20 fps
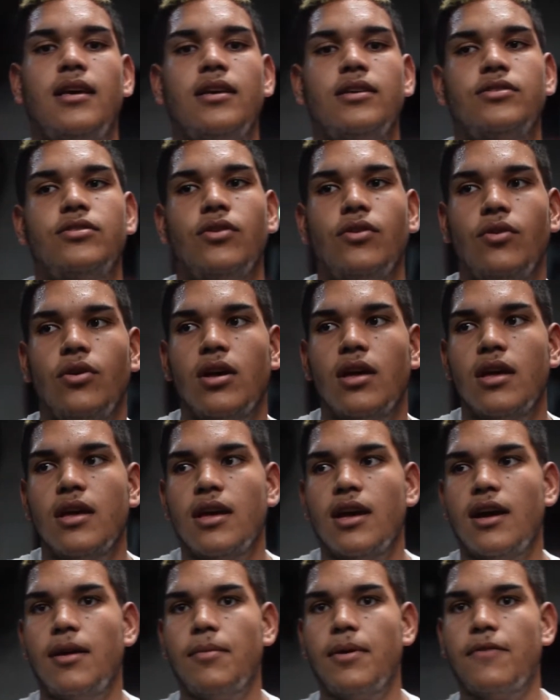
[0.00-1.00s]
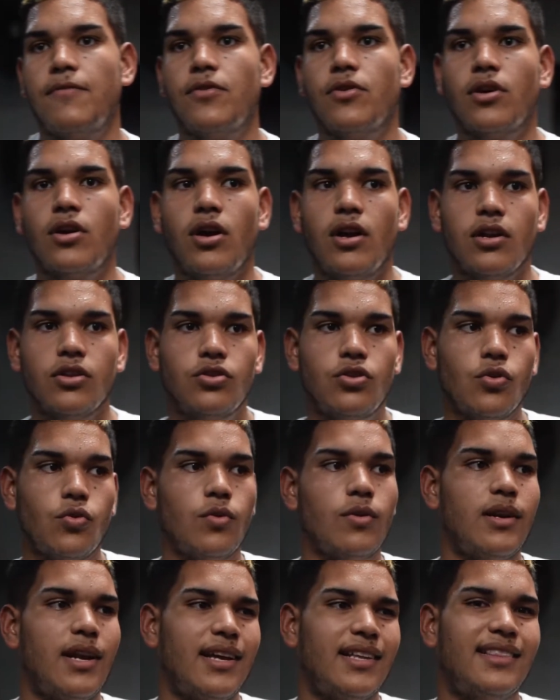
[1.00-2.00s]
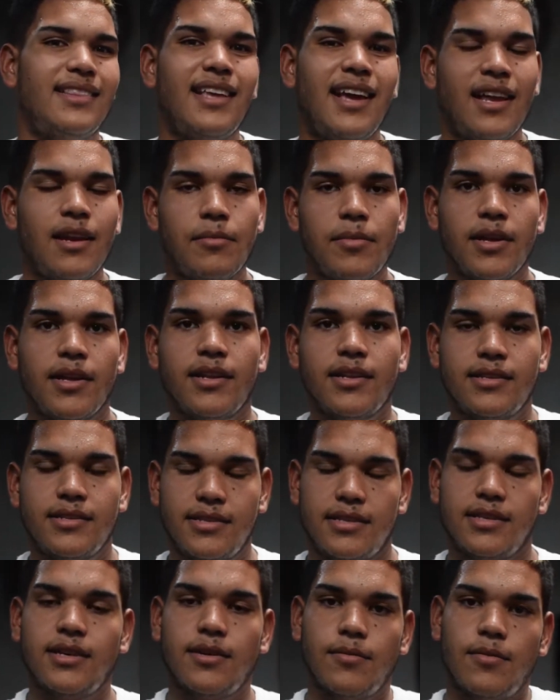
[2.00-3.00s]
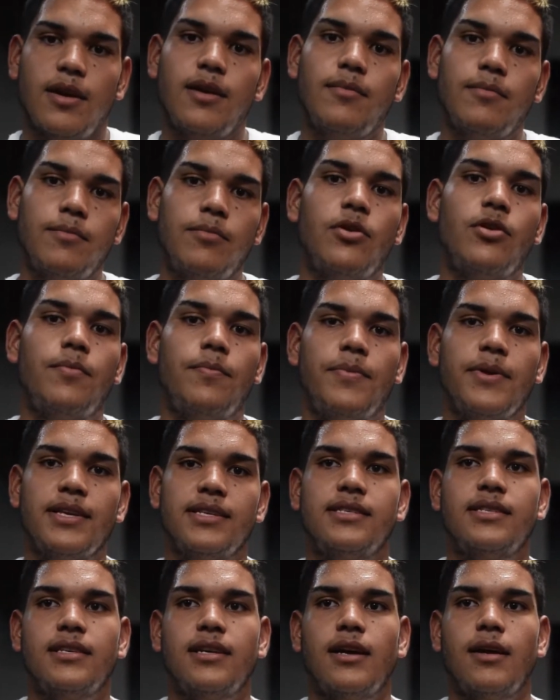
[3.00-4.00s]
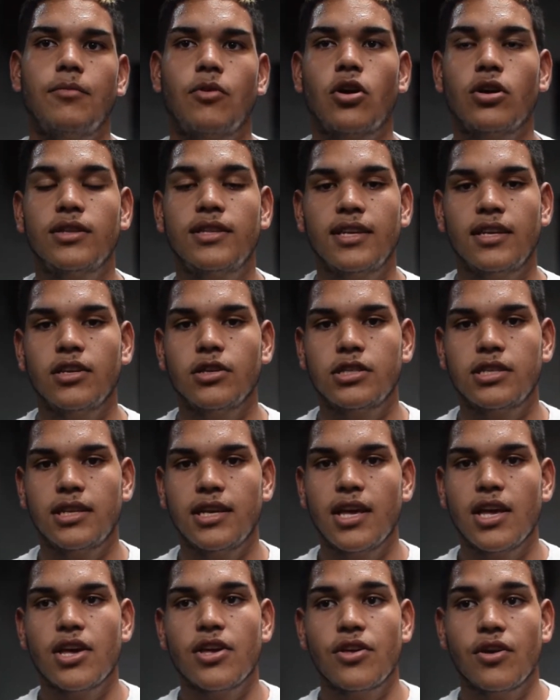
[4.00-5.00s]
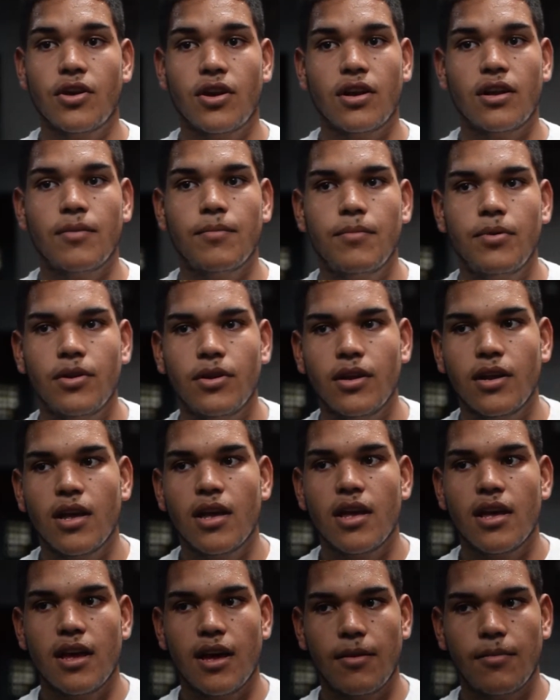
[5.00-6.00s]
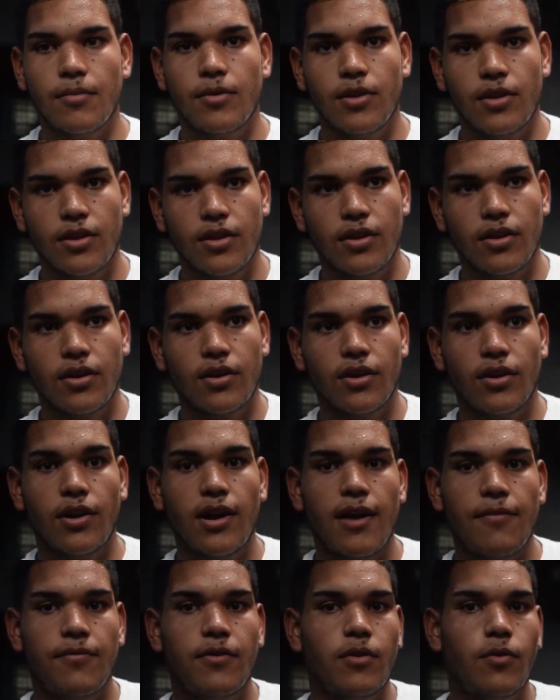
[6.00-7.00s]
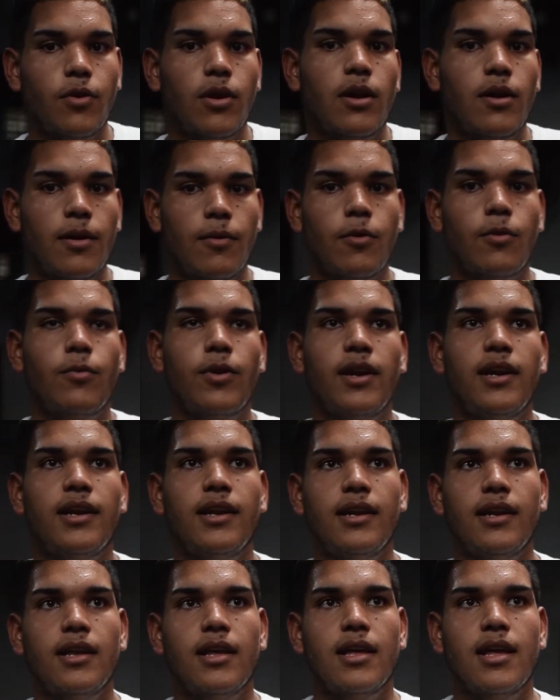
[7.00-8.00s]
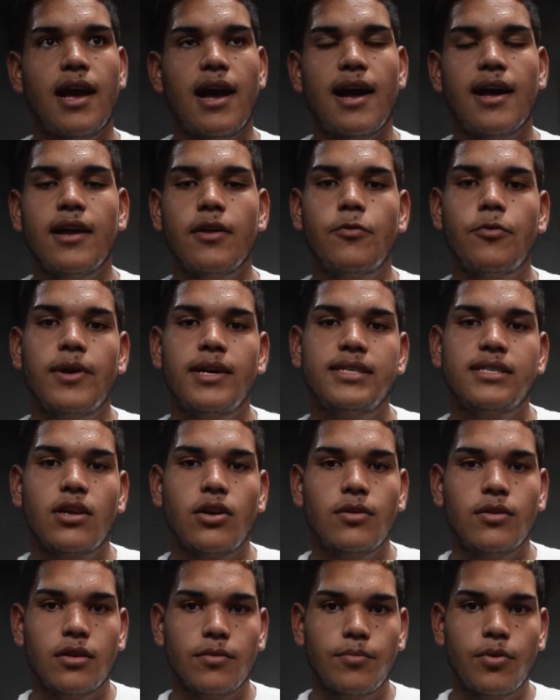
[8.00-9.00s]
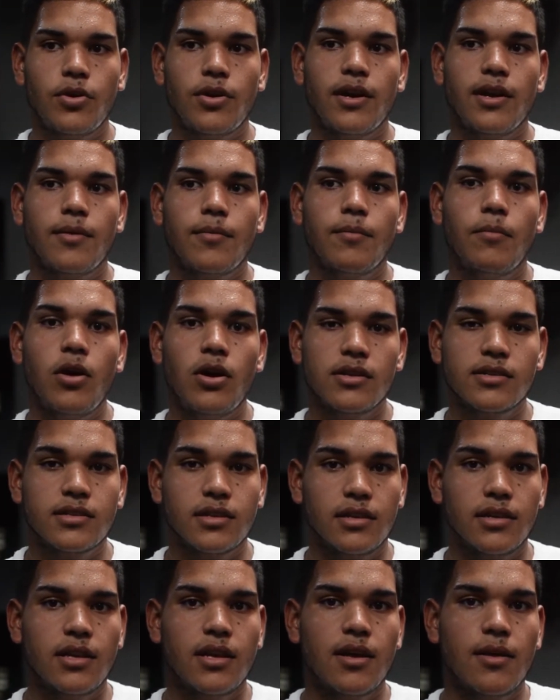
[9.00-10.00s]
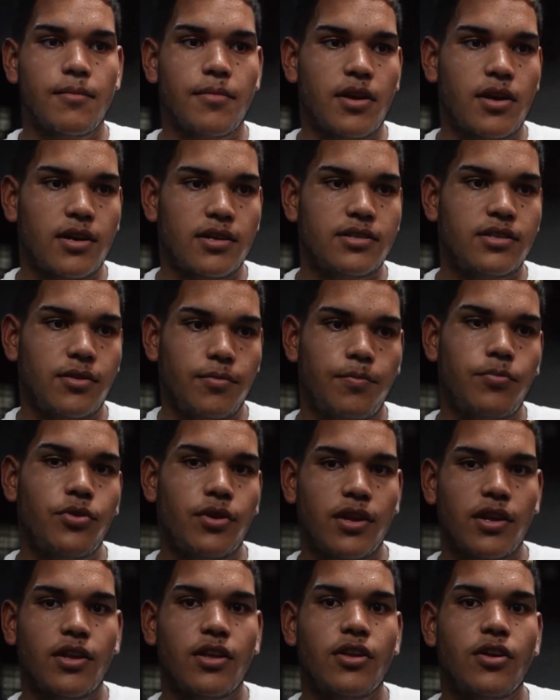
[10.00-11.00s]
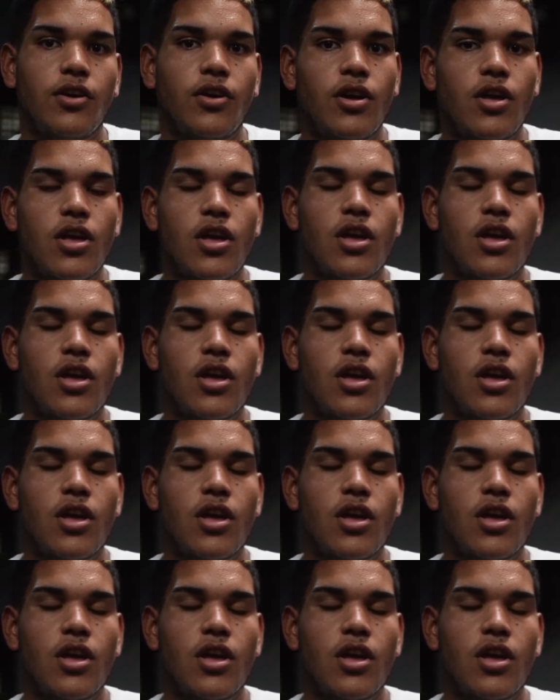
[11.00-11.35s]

So if you're gonna do like 10 minutes burpees continuously, you're gonna burn, you have a really high risk on burning muscle, because you're putting your